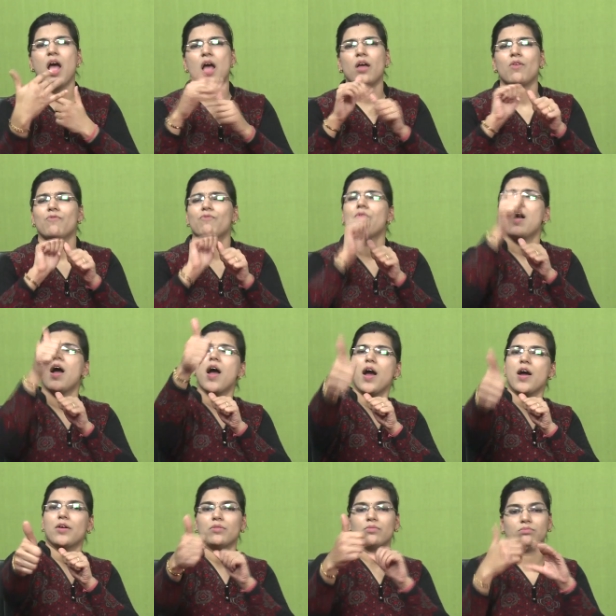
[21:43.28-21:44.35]
The
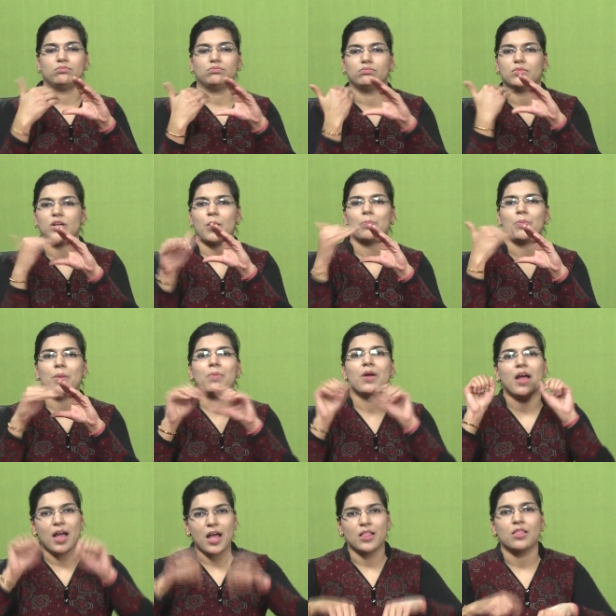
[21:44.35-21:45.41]
distance between two
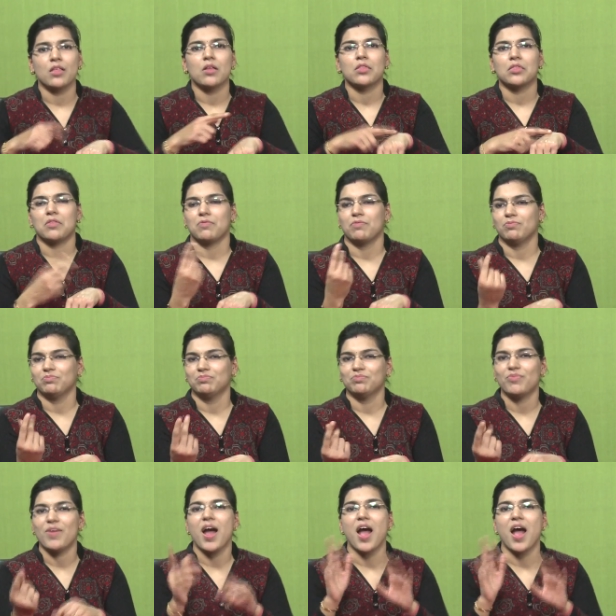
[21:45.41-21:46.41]
people doesn't matter.